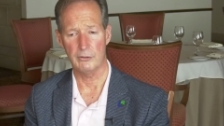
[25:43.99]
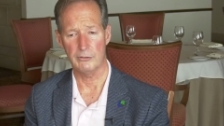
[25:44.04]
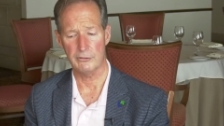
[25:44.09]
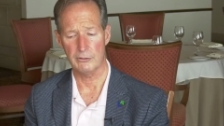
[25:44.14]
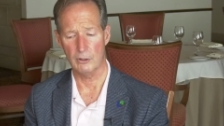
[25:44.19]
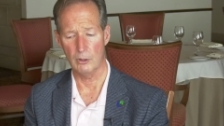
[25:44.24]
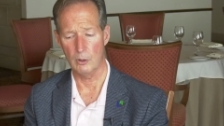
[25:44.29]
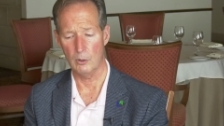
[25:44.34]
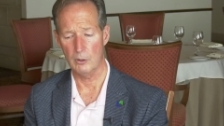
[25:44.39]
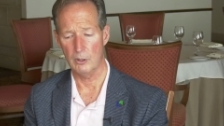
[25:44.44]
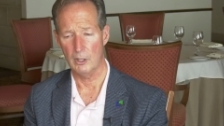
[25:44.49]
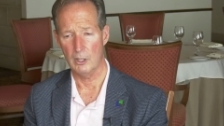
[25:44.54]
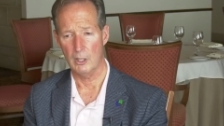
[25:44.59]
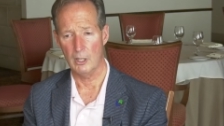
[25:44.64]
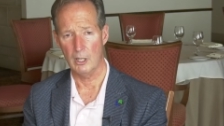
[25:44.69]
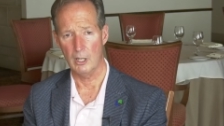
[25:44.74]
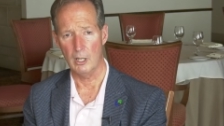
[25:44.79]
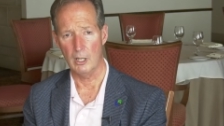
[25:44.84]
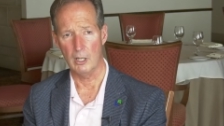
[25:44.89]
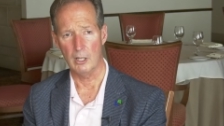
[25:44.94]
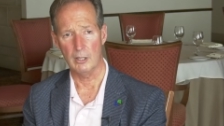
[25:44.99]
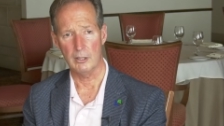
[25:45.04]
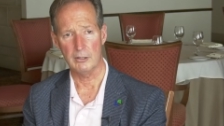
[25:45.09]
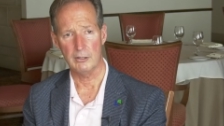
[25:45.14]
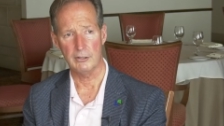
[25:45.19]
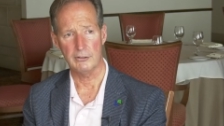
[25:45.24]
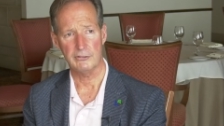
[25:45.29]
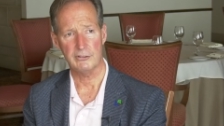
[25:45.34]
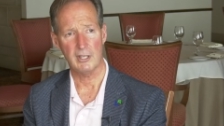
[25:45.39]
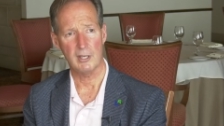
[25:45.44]
and so uh,
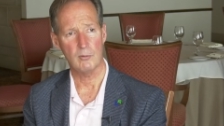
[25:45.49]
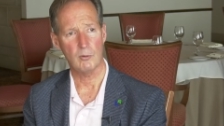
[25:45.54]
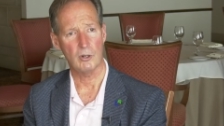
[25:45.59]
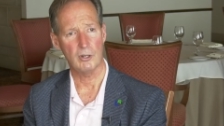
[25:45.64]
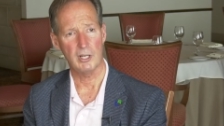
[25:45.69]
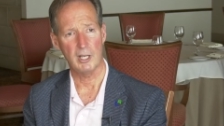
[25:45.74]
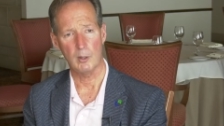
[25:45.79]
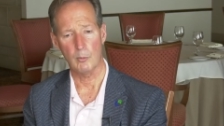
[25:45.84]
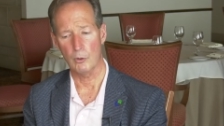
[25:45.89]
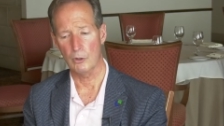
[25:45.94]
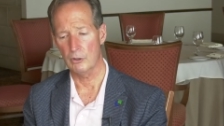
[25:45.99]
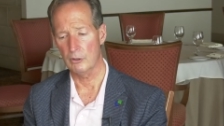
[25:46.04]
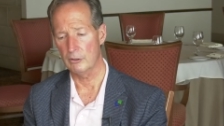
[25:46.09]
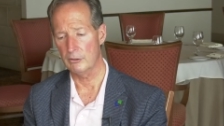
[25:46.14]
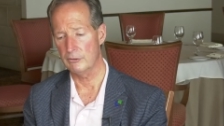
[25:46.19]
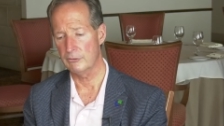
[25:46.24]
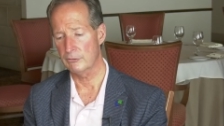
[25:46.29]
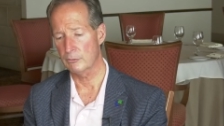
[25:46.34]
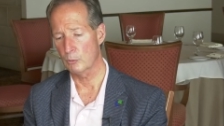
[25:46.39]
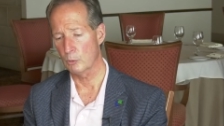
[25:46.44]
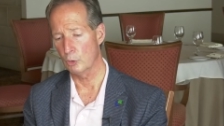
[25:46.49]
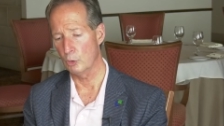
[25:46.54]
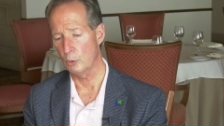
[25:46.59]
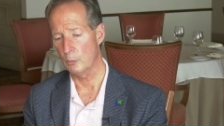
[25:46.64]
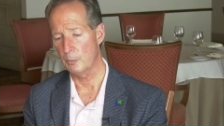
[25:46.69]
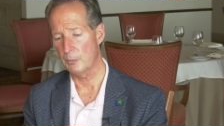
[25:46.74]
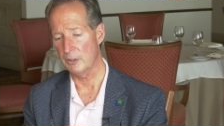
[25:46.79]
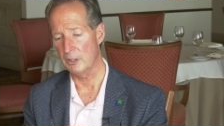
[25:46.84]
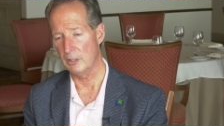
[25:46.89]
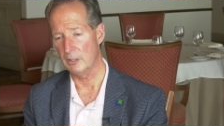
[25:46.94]
the Save Our Neighborhoods
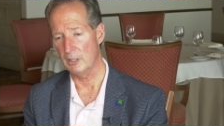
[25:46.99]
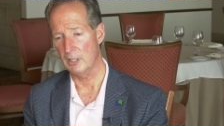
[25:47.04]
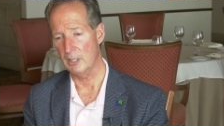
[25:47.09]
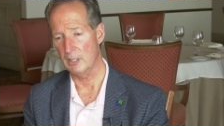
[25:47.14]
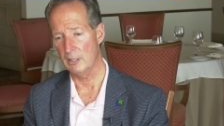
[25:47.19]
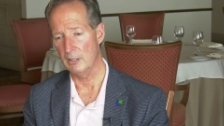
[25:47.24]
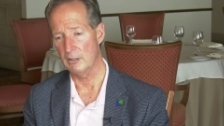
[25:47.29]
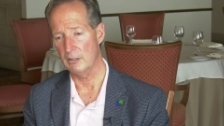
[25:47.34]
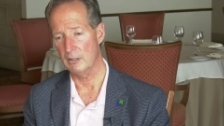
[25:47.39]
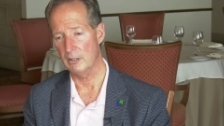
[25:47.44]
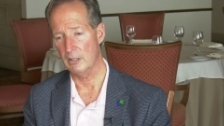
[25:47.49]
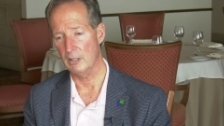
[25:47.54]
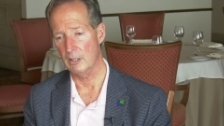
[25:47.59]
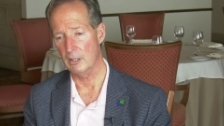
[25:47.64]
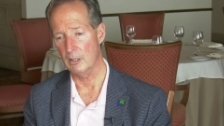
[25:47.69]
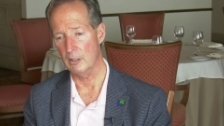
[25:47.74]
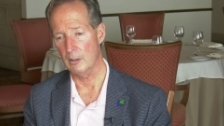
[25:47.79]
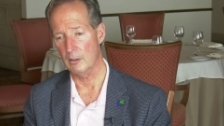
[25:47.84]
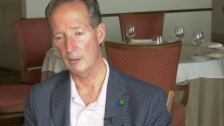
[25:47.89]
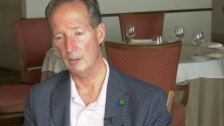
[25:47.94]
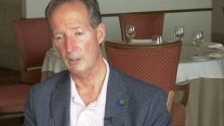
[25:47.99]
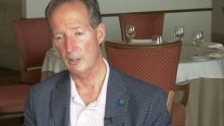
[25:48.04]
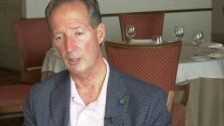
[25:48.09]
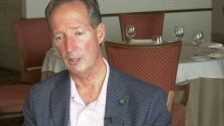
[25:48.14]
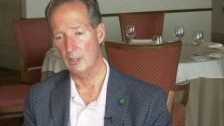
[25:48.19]
group, and, and uh,